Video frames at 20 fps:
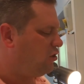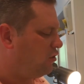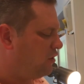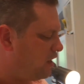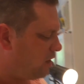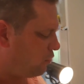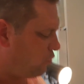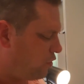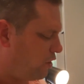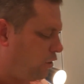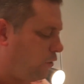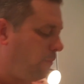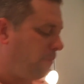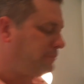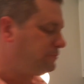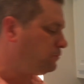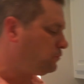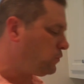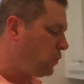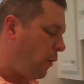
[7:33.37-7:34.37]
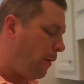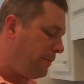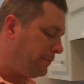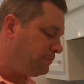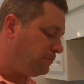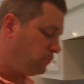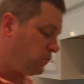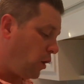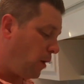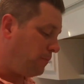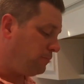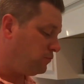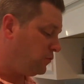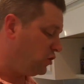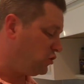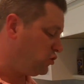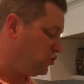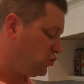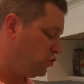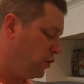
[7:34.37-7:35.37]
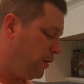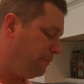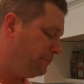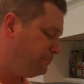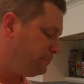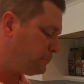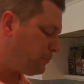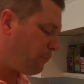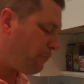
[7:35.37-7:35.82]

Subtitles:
heat on that oil. This is good.